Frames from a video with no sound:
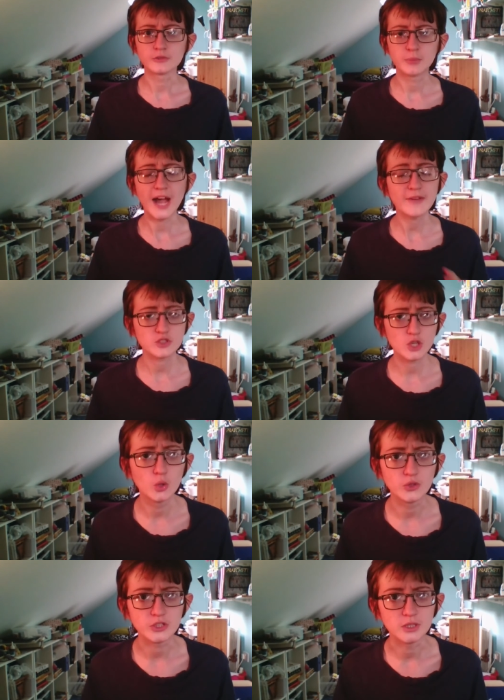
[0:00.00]
but haven't told
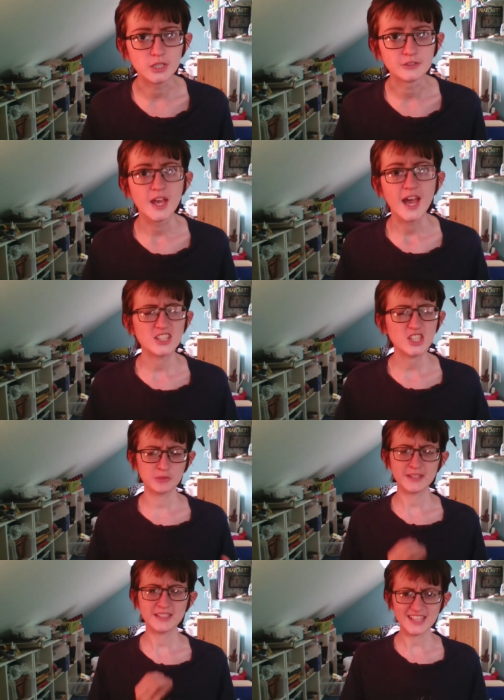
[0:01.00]
that you love, and tell them
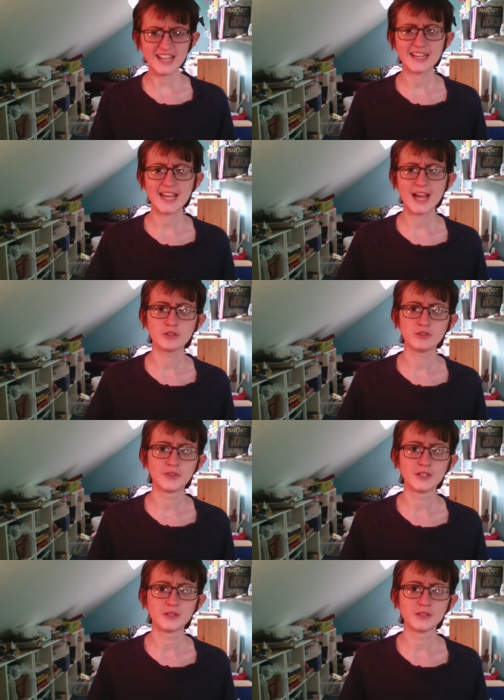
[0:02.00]
exactly how you feel.